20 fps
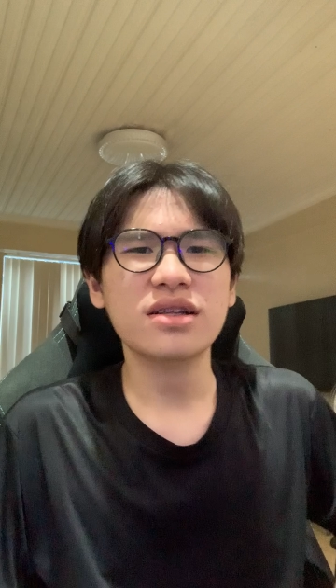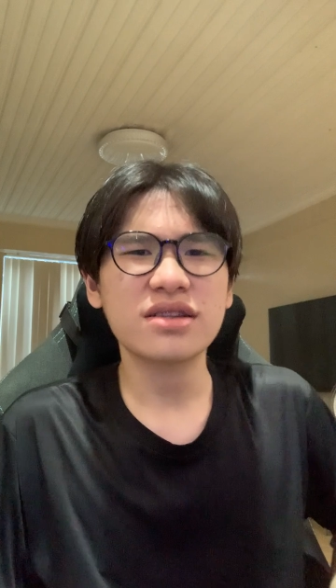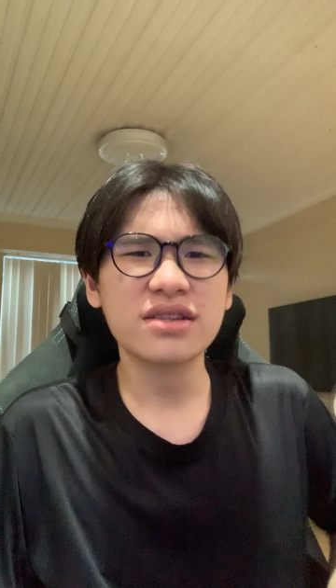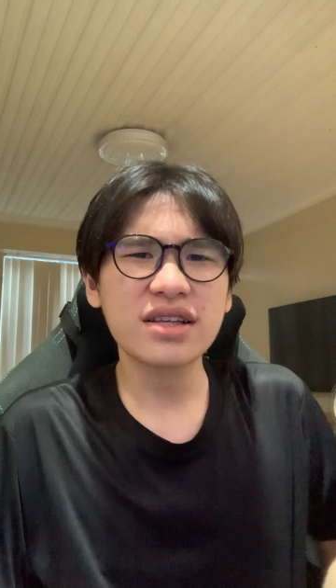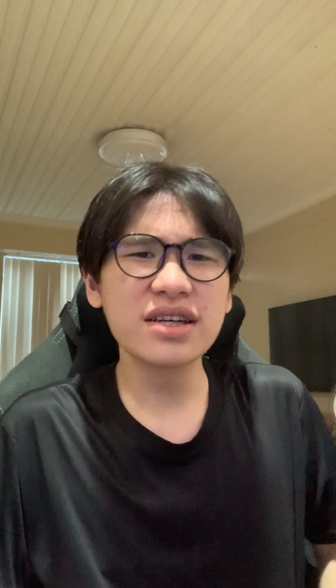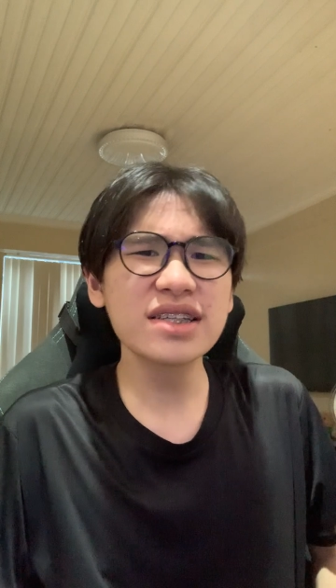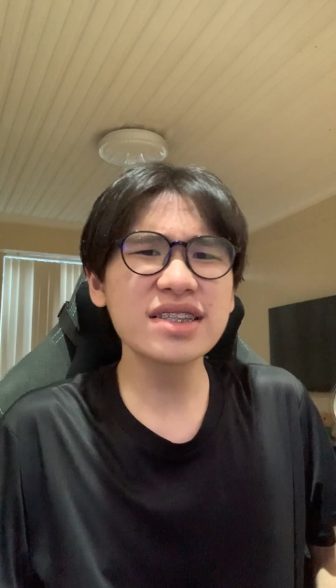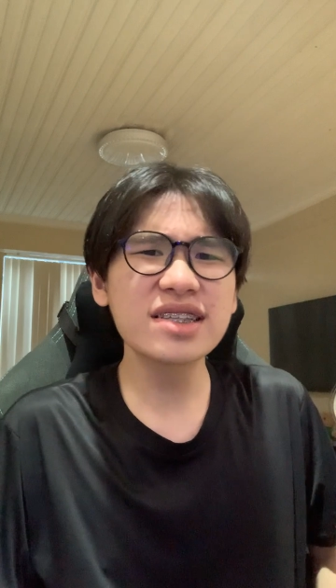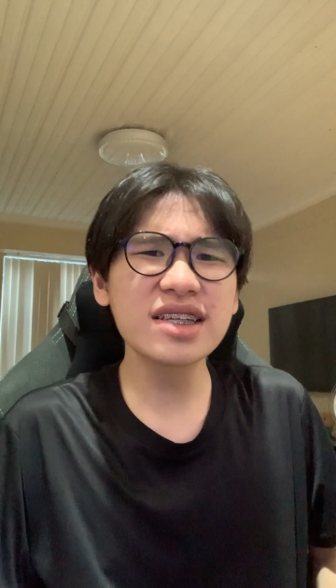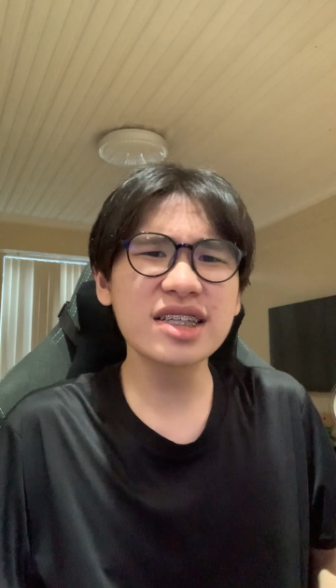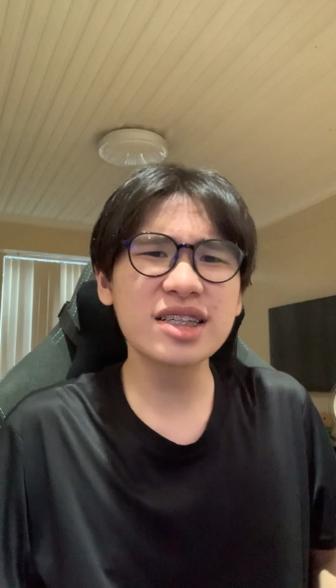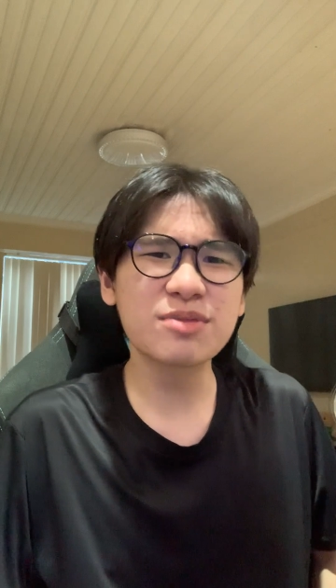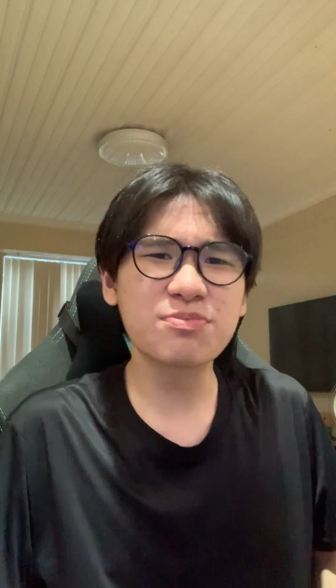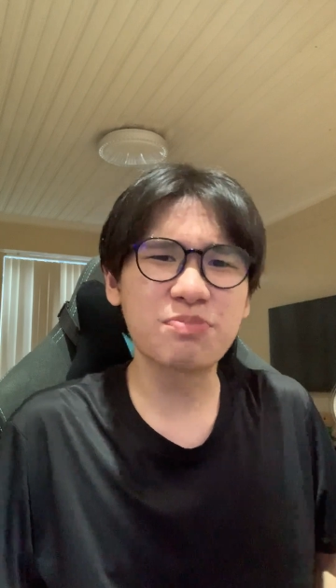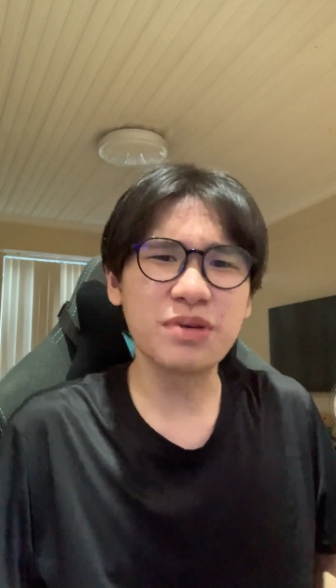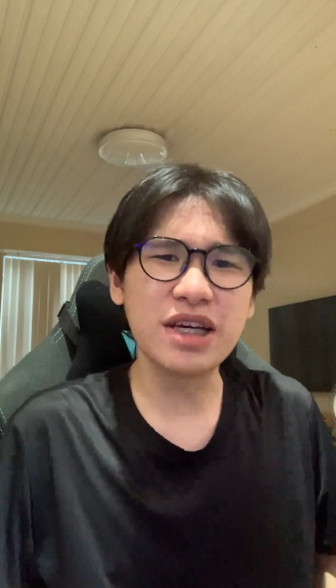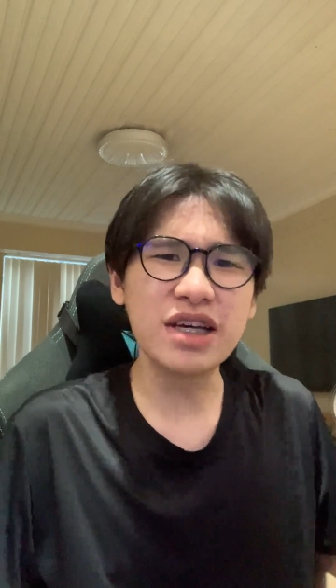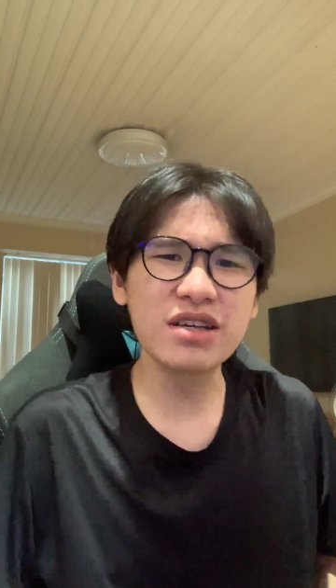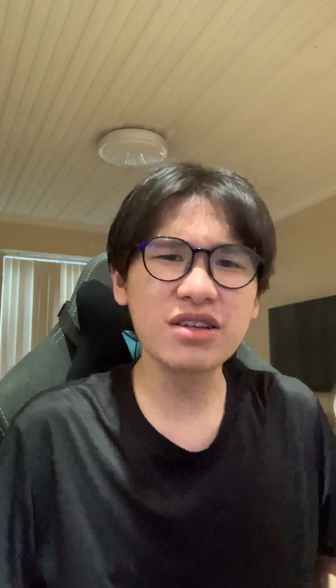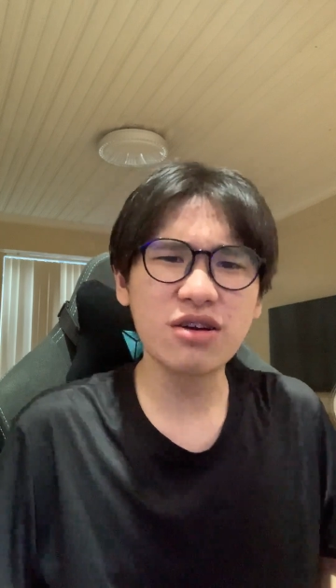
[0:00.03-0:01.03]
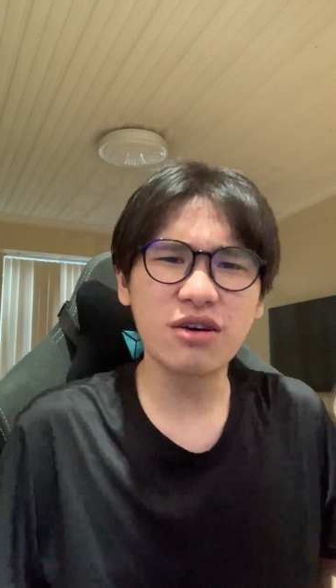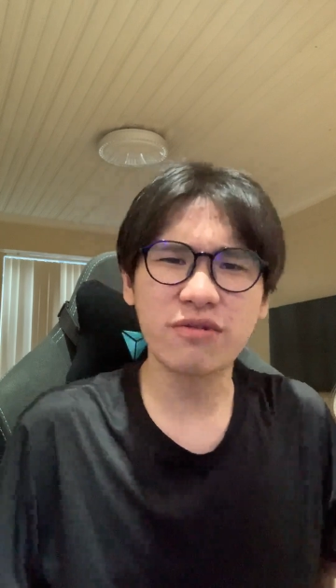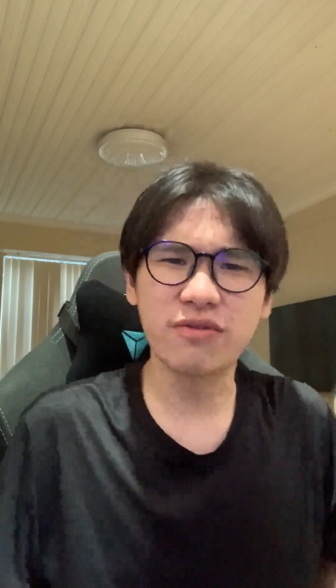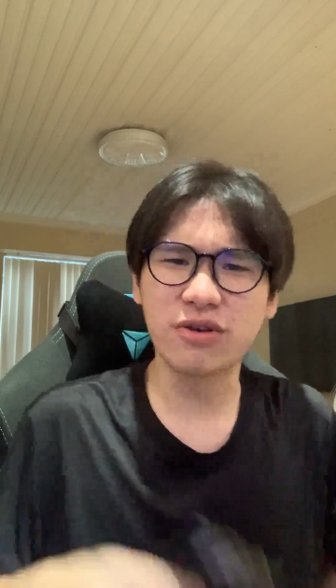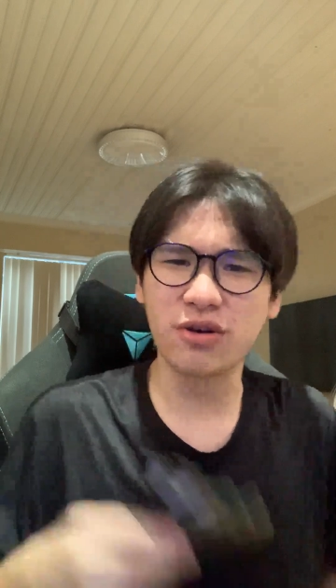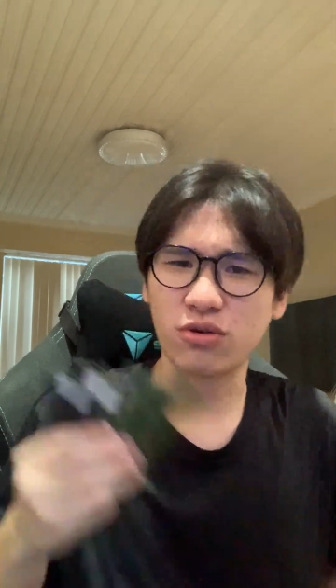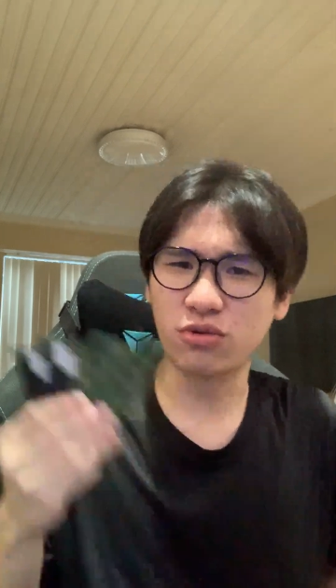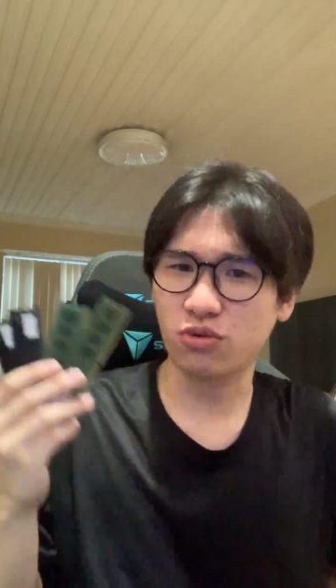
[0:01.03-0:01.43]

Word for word: does the speed of your